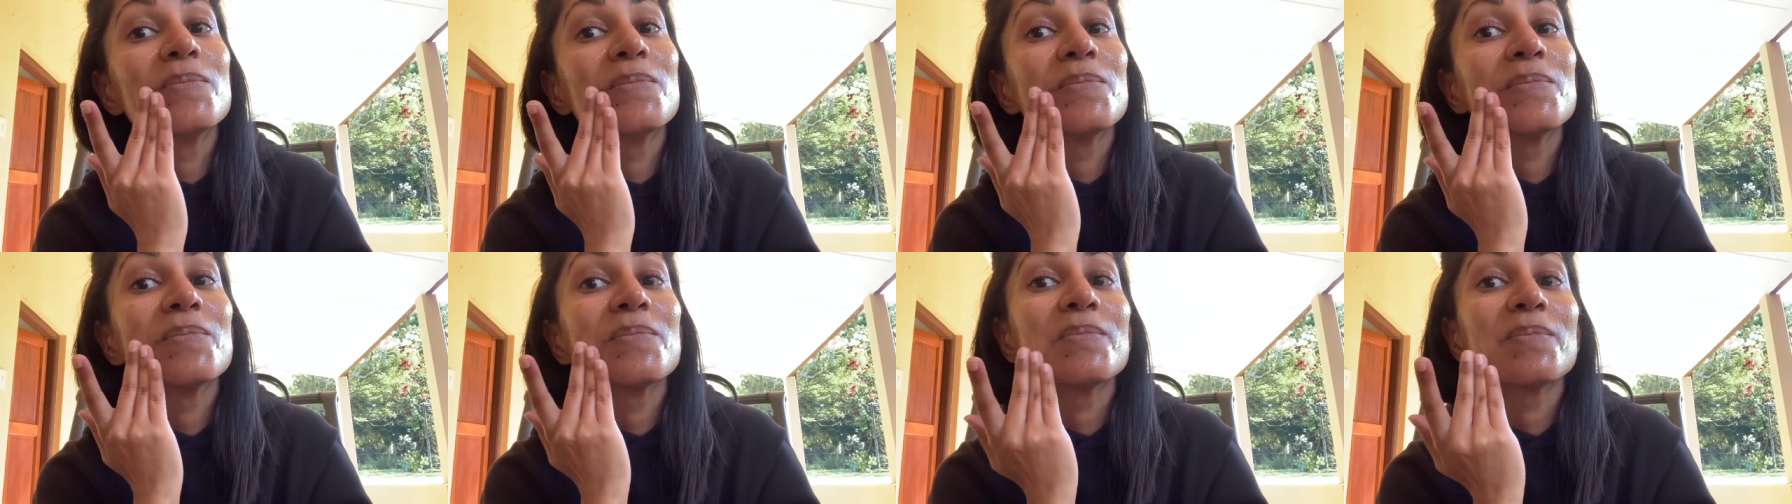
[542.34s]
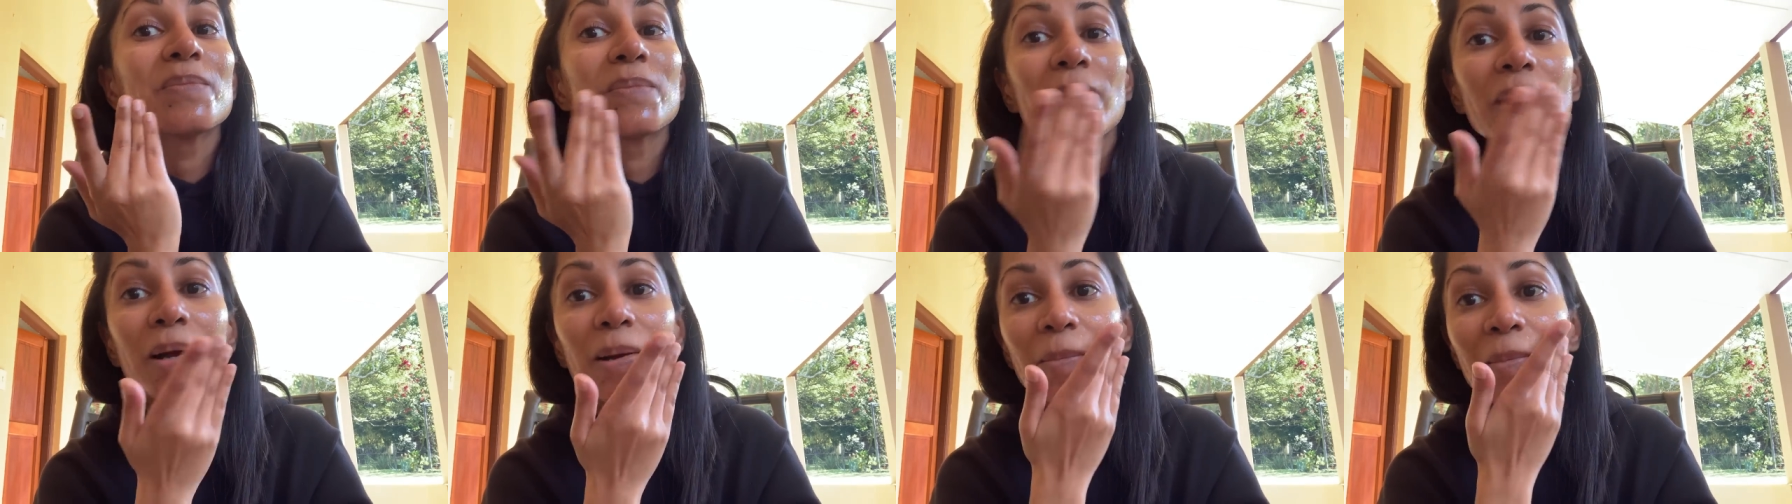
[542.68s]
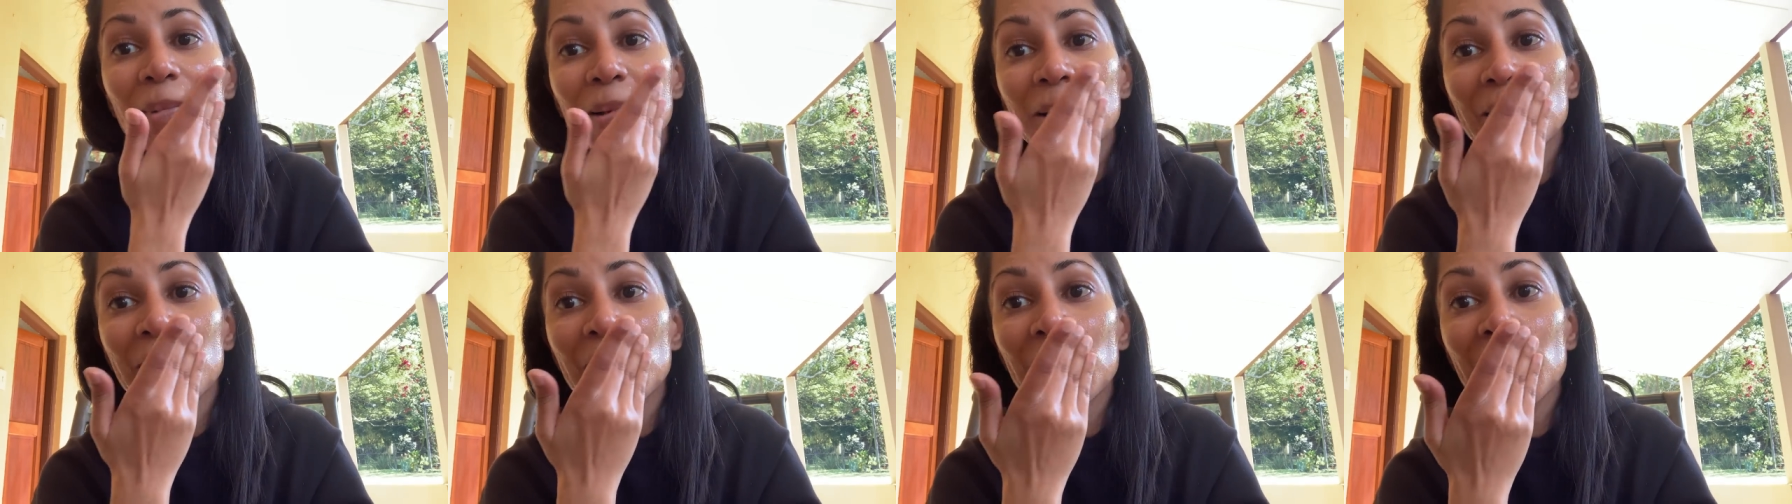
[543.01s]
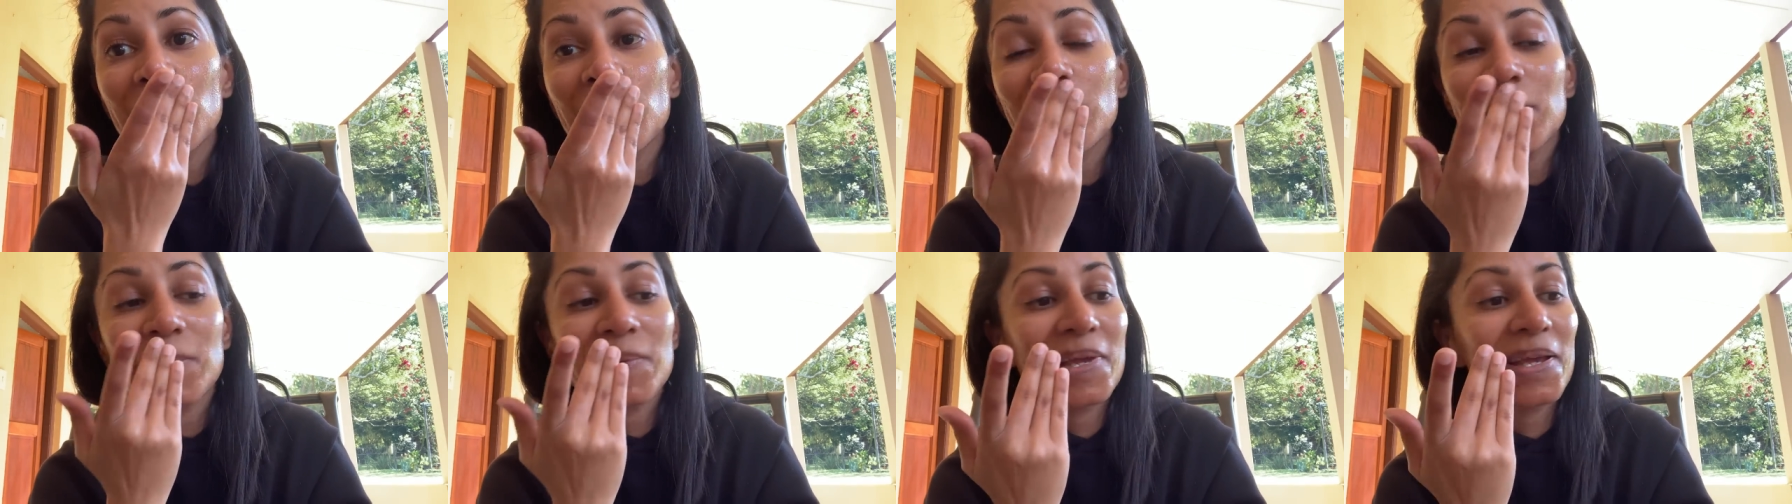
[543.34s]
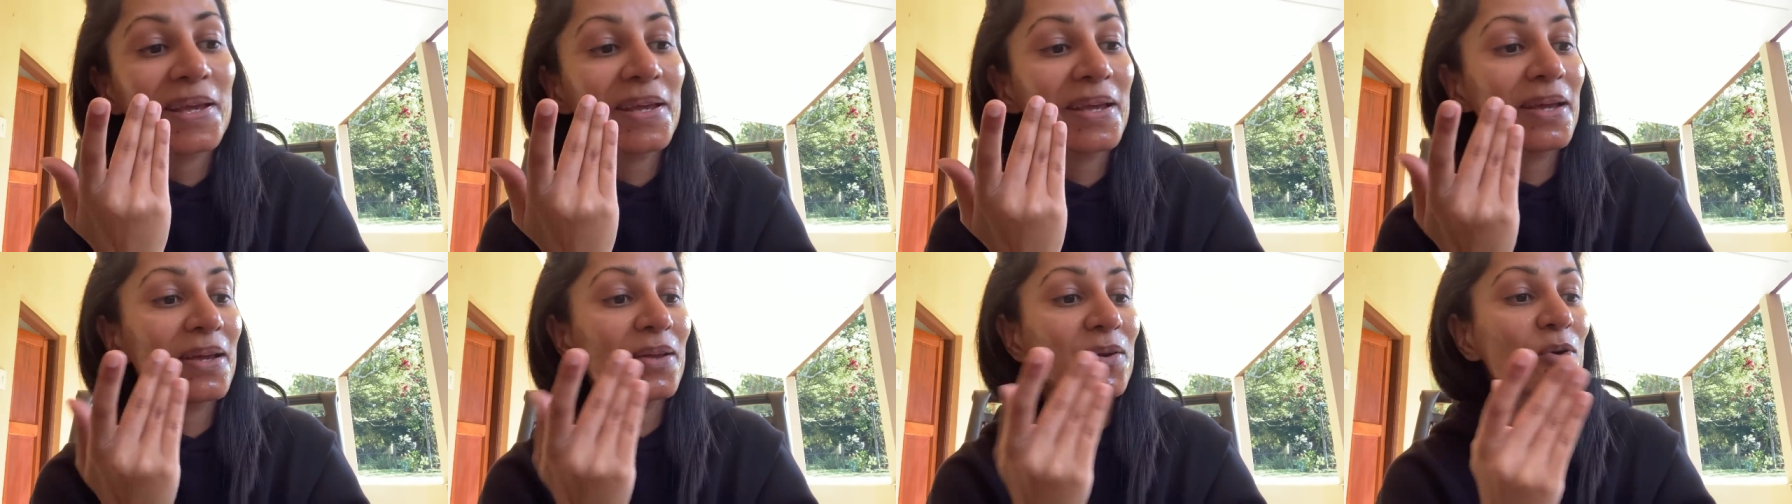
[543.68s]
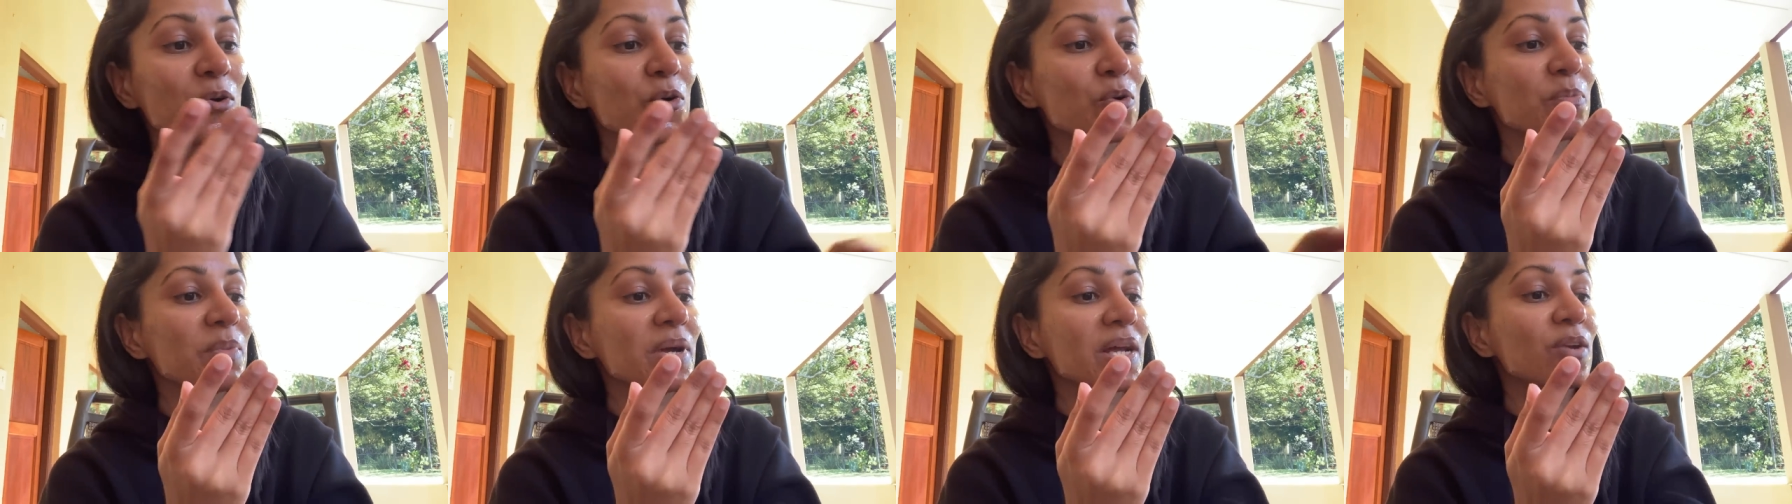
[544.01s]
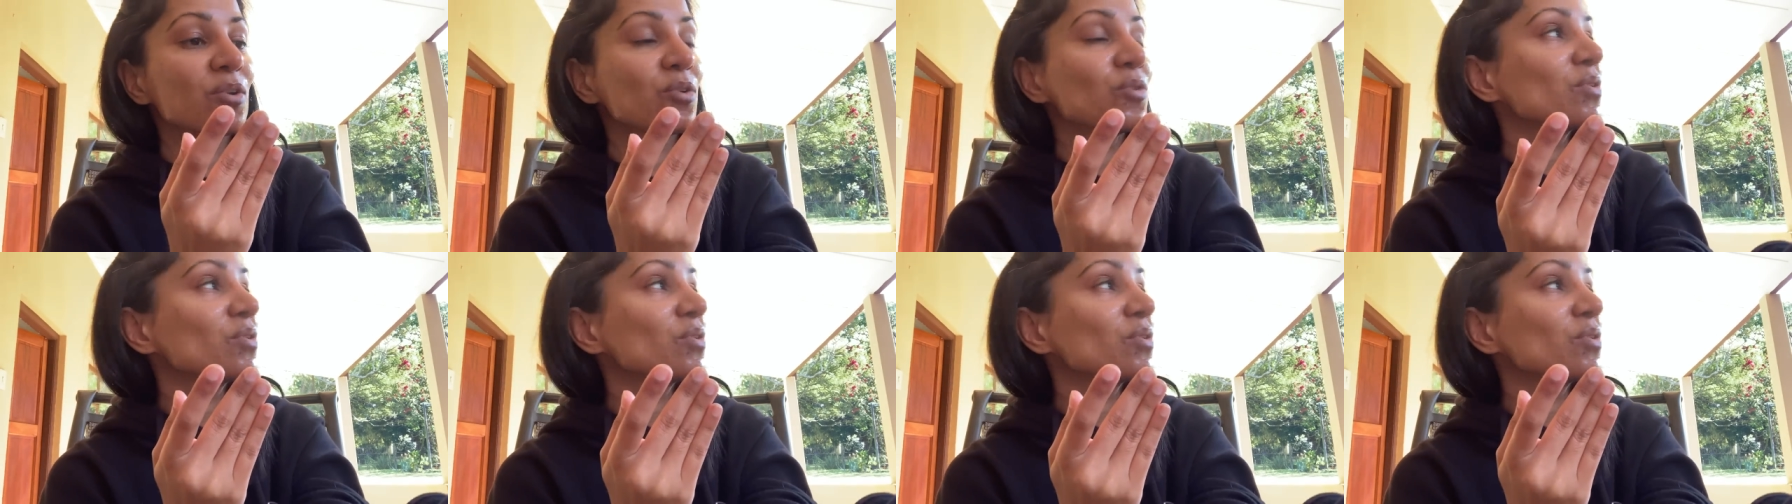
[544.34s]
No? I might as well stay at home and